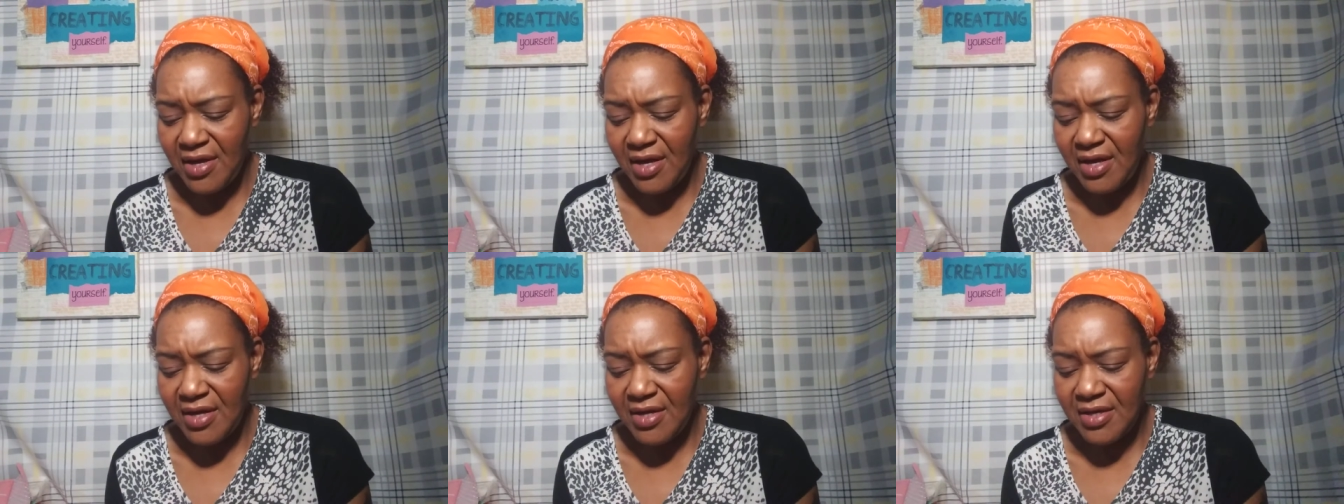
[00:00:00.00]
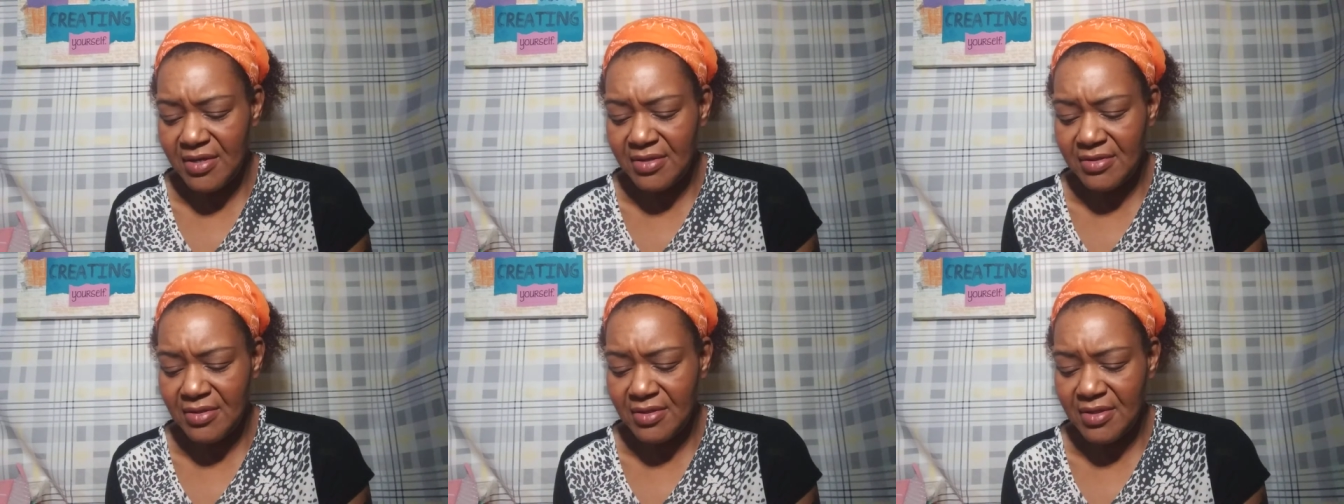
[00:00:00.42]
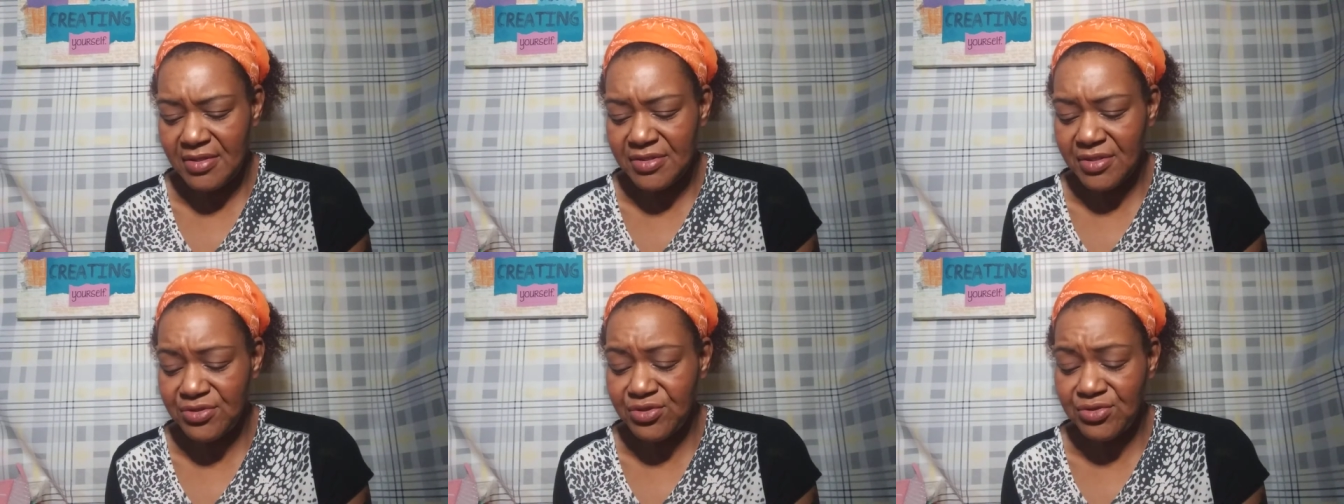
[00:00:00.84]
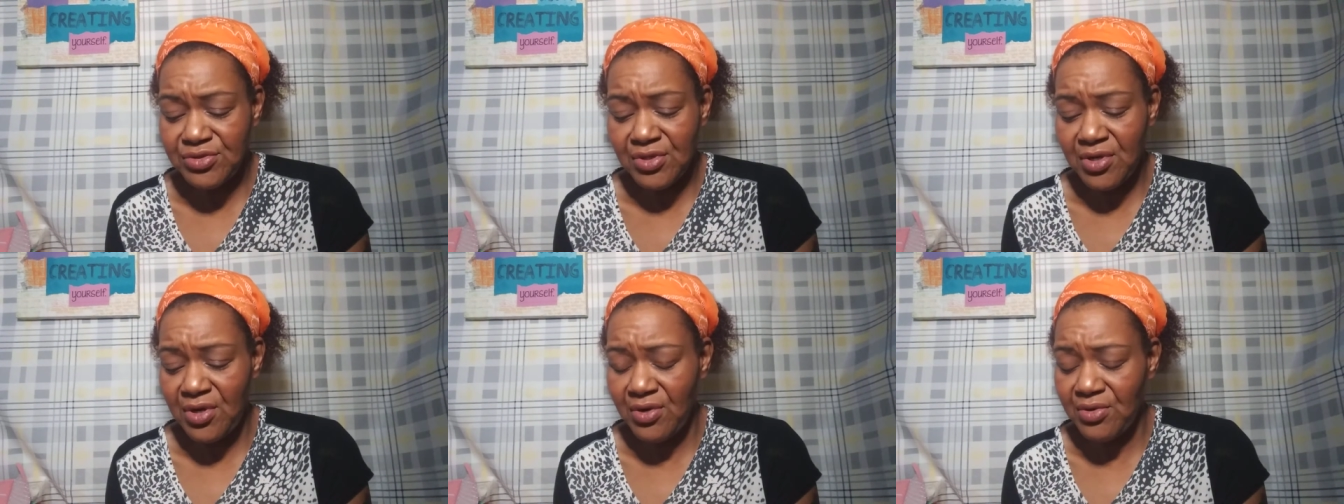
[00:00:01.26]
And it says use the
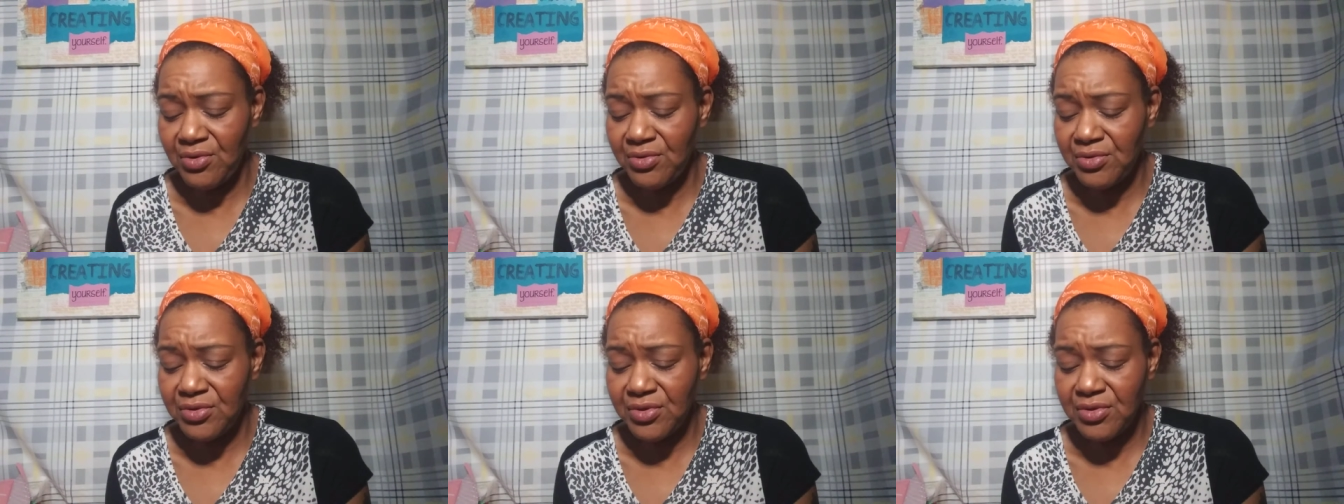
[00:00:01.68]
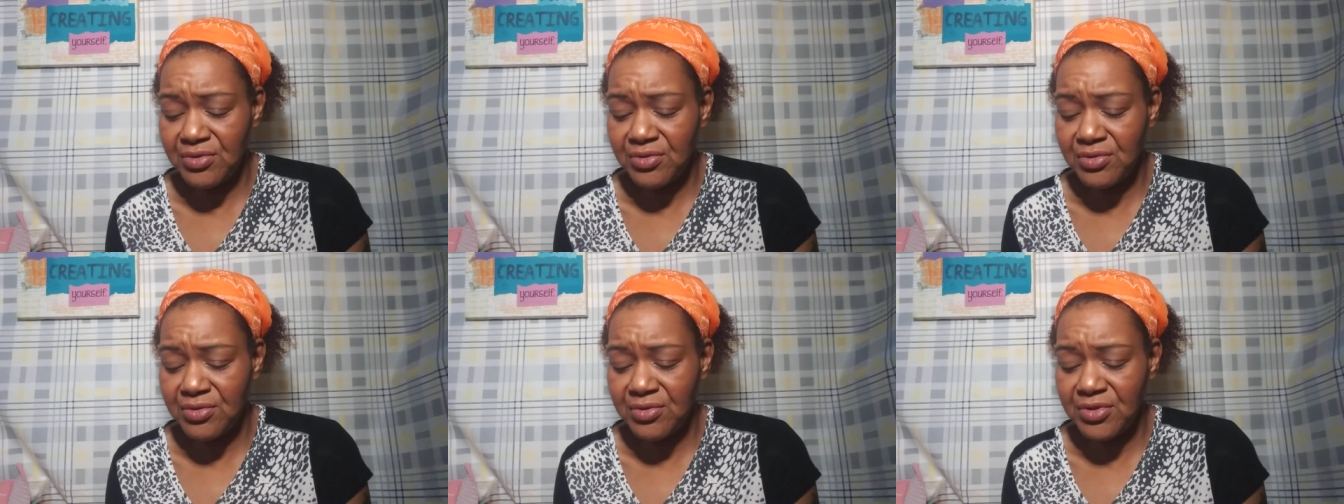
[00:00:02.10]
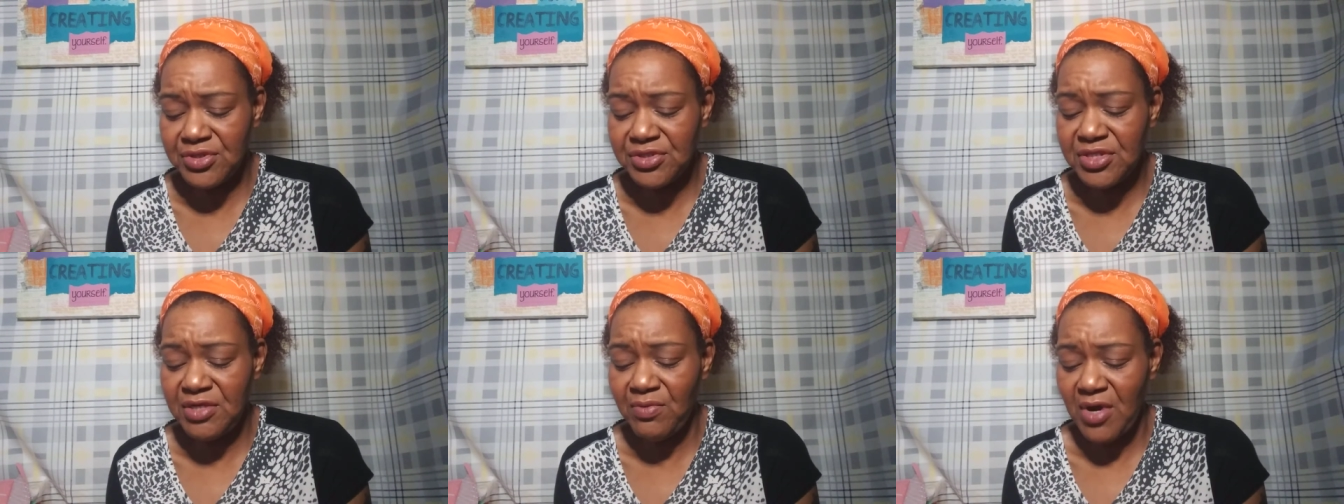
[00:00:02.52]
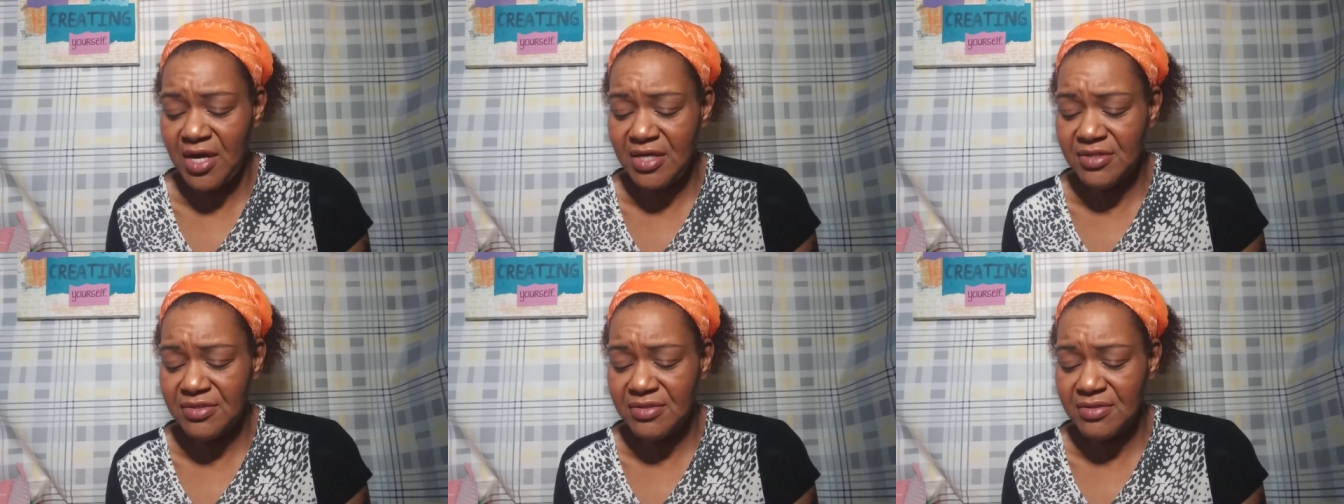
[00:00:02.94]
code Christy
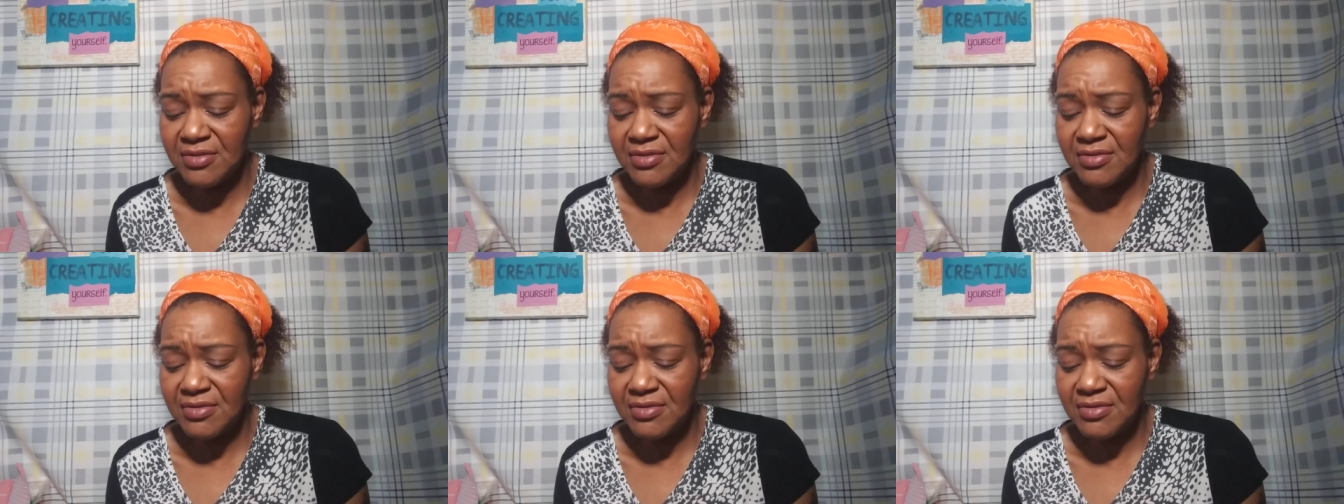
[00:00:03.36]
Rice.